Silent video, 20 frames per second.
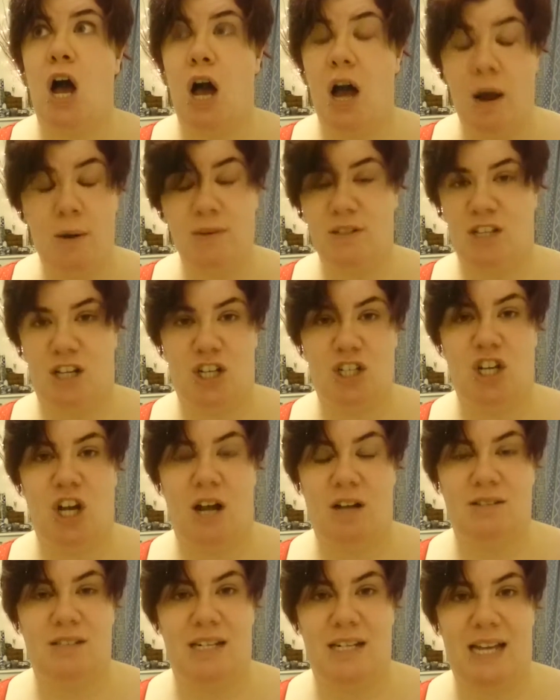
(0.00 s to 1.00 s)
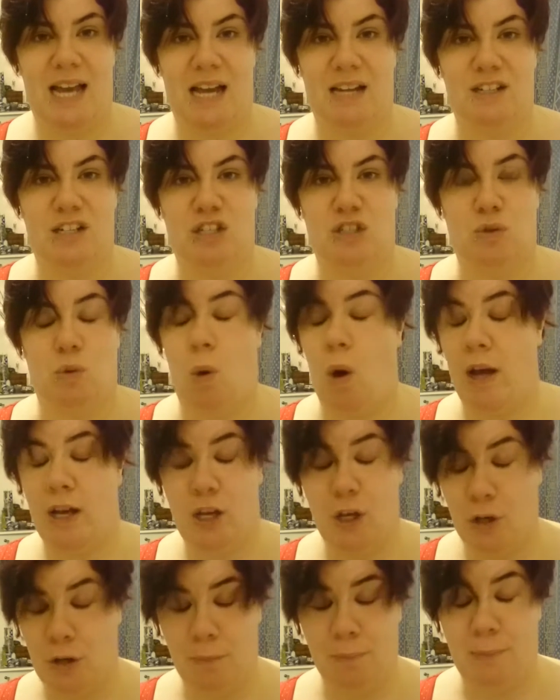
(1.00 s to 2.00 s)
I was like a child in a candy store. I
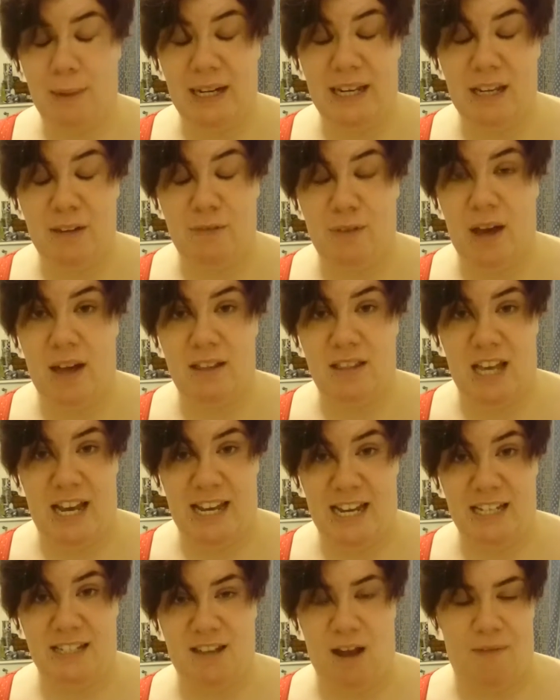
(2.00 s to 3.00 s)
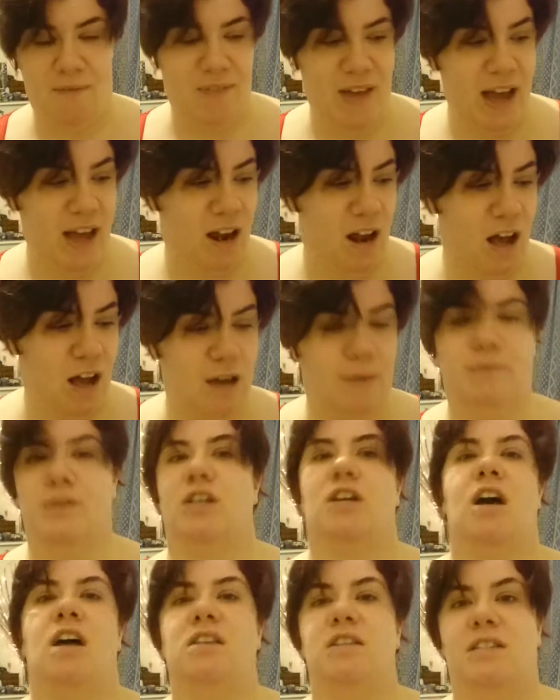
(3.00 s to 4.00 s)
couldn't believe that he'd done that.
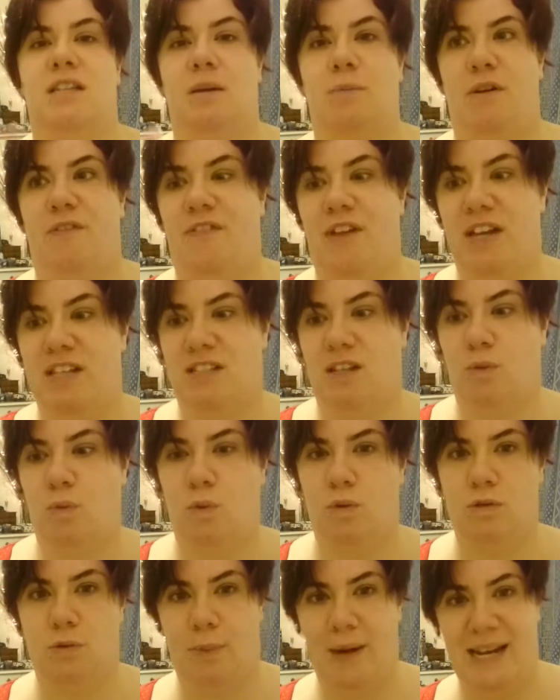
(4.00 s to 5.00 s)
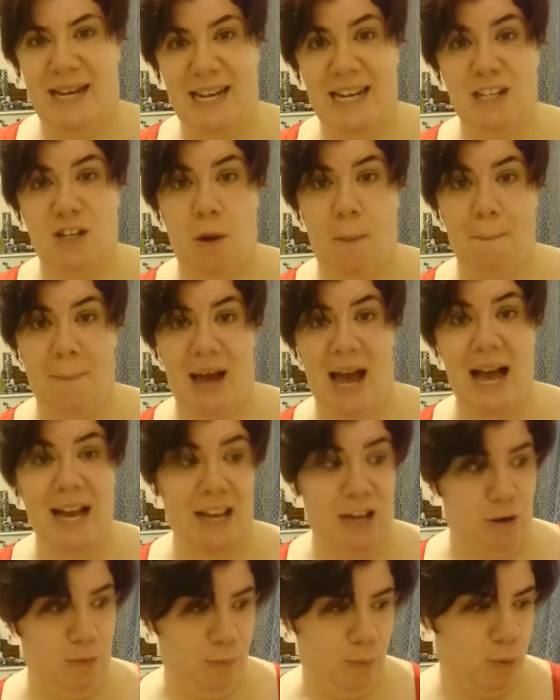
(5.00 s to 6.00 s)
The girl had done my face, I'd walked away, he'd gone
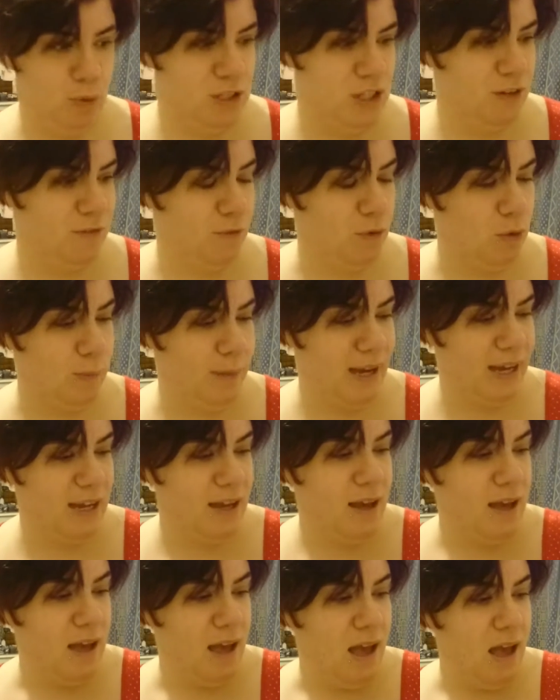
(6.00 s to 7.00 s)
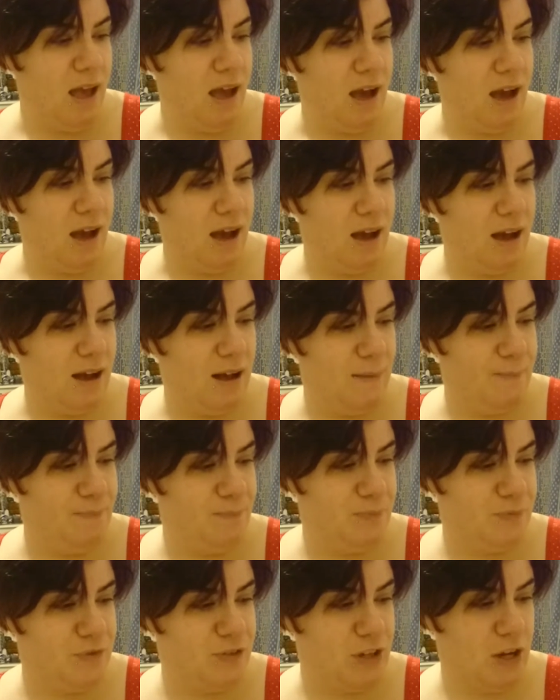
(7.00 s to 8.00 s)
back and bought it for me.
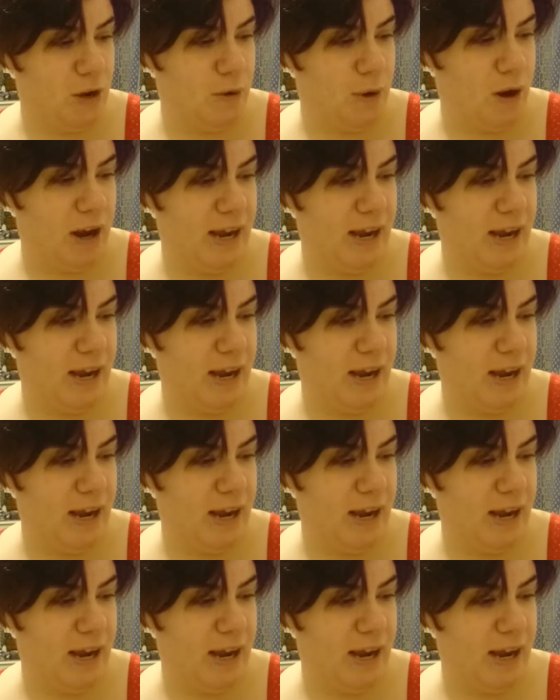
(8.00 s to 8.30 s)
So